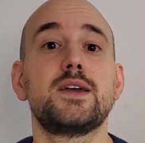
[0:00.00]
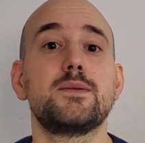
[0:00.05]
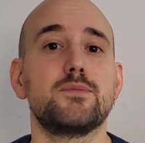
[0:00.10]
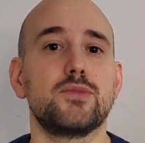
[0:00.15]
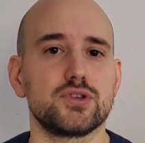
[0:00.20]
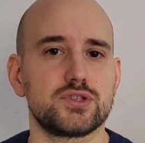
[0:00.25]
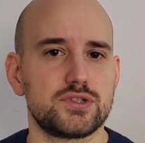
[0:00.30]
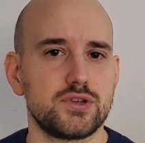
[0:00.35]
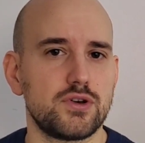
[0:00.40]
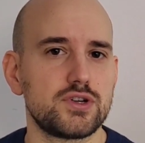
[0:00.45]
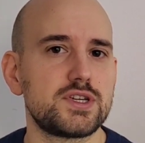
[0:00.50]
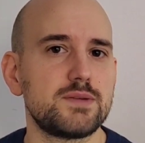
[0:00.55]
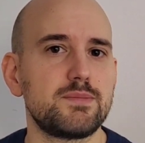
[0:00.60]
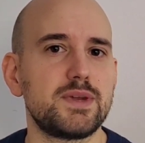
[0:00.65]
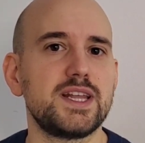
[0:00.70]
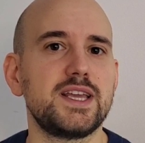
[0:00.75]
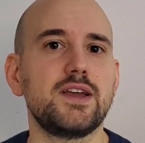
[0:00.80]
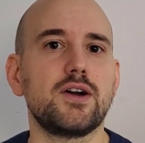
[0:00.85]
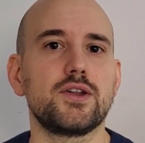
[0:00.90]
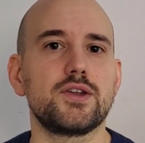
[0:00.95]
most
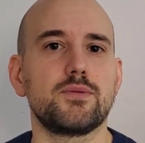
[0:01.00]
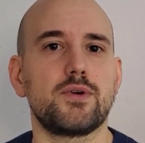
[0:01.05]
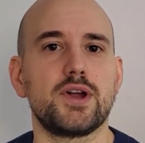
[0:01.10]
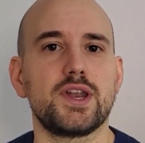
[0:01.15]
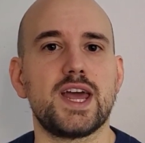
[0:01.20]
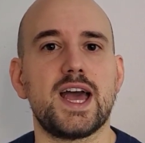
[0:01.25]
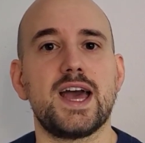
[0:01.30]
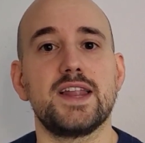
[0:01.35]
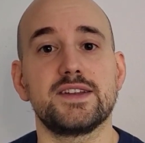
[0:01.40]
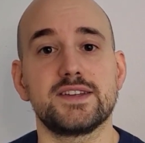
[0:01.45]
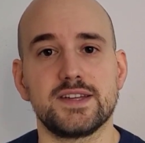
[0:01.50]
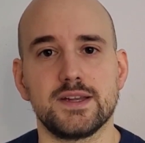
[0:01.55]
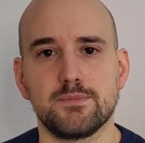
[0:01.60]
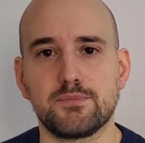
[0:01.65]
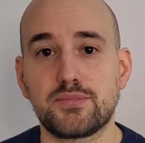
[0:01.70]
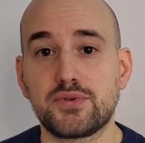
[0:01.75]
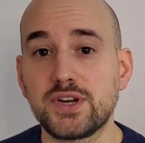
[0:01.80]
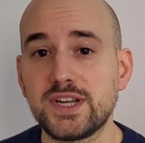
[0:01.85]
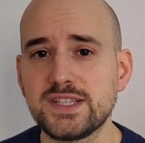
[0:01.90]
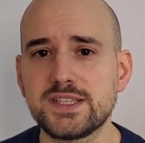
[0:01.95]
notably, on the one hand, the
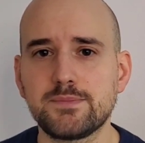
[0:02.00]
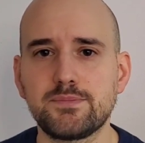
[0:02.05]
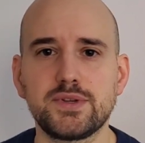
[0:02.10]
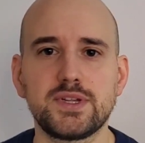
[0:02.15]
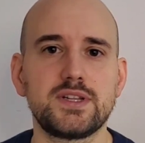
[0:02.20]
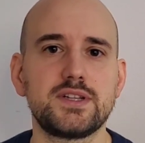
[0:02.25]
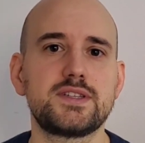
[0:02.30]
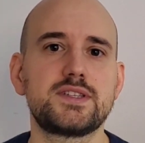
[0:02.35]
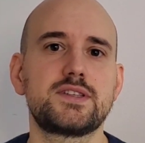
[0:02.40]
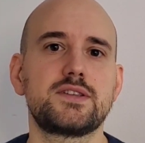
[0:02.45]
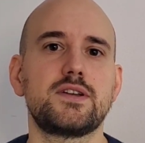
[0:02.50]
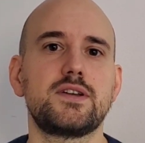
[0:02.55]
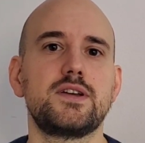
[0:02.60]
principles,